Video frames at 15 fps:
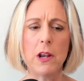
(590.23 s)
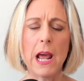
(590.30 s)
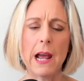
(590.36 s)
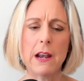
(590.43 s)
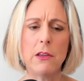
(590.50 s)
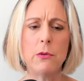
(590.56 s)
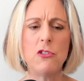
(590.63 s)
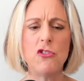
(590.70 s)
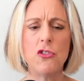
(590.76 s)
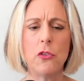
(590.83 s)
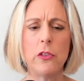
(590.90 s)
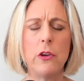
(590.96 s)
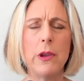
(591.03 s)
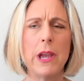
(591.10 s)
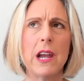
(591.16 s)
And how do you
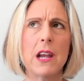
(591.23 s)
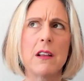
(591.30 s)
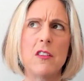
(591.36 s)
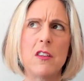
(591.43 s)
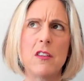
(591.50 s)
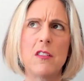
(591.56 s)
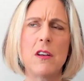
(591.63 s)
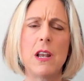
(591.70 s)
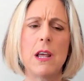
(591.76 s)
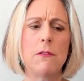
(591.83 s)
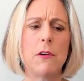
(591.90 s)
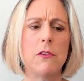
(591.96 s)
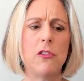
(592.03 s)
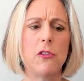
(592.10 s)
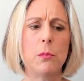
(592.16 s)
ensure that you get a consistent
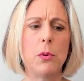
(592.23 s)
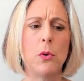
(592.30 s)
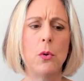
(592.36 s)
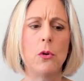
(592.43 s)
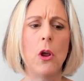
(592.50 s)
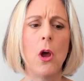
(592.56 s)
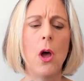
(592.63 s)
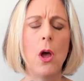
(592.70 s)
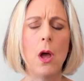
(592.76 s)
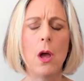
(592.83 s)
level of support